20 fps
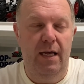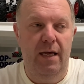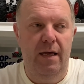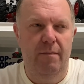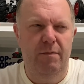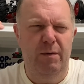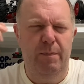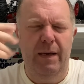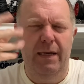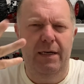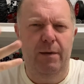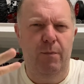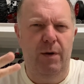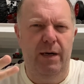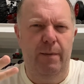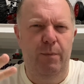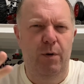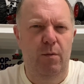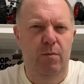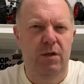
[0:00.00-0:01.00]
depending when I
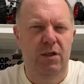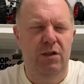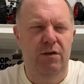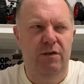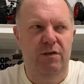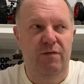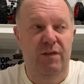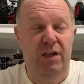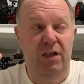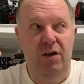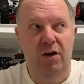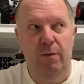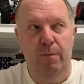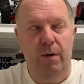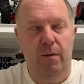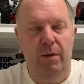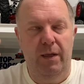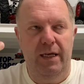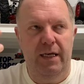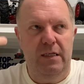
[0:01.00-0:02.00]
publish this video, it
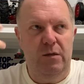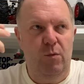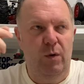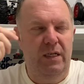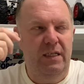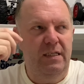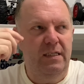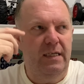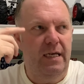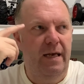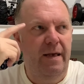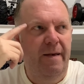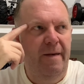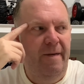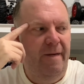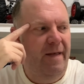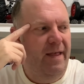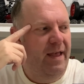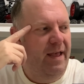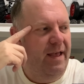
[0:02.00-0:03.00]
probably is winter.
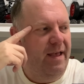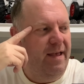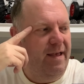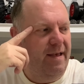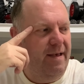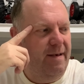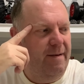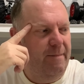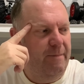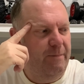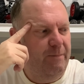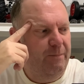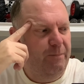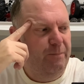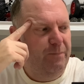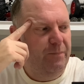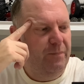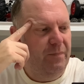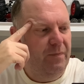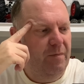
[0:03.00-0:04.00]

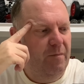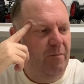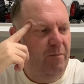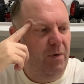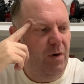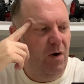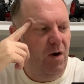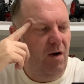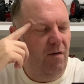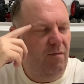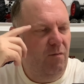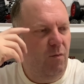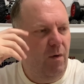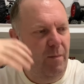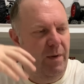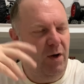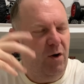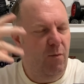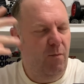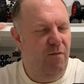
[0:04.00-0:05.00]
But when
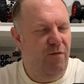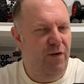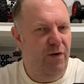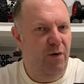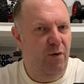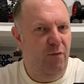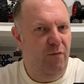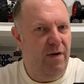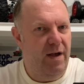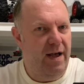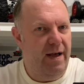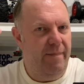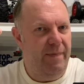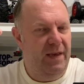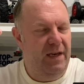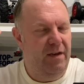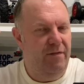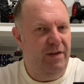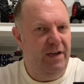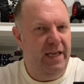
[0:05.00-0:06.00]
we come through that
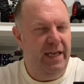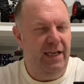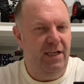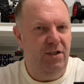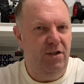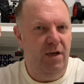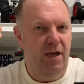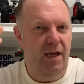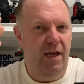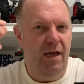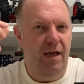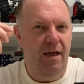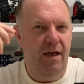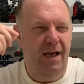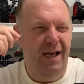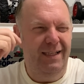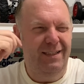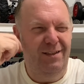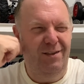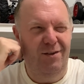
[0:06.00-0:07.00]
into the next year,
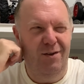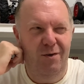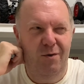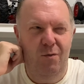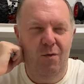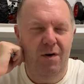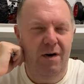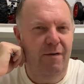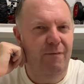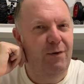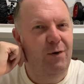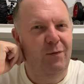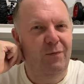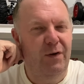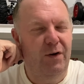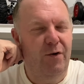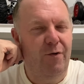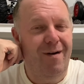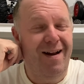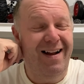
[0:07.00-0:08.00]
I do want to have another
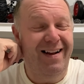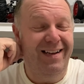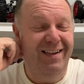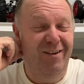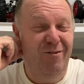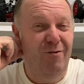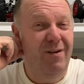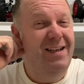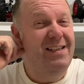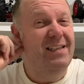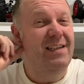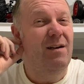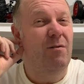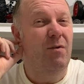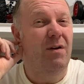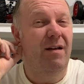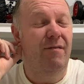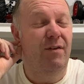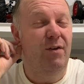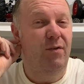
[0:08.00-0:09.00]
crack. And the reason I want
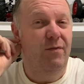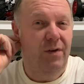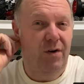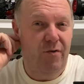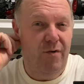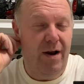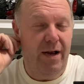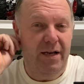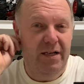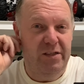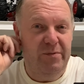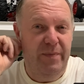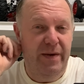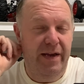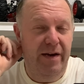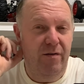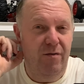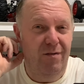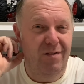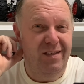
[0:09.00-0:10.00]
to have another crack at
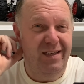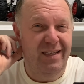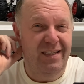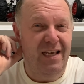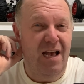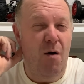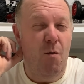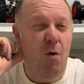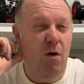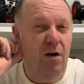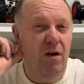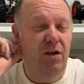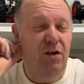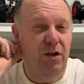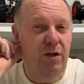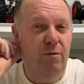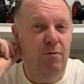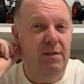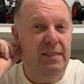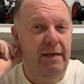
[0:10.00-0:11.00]
speedruns is I want to
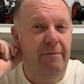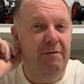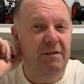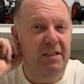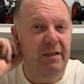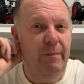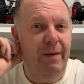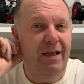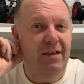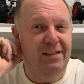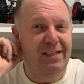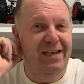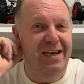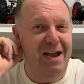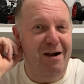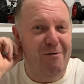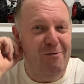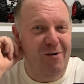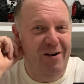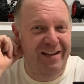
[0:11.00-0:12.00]
do 70 miles an
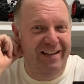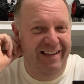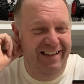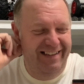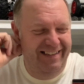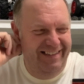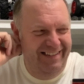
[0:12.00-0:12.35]
hour.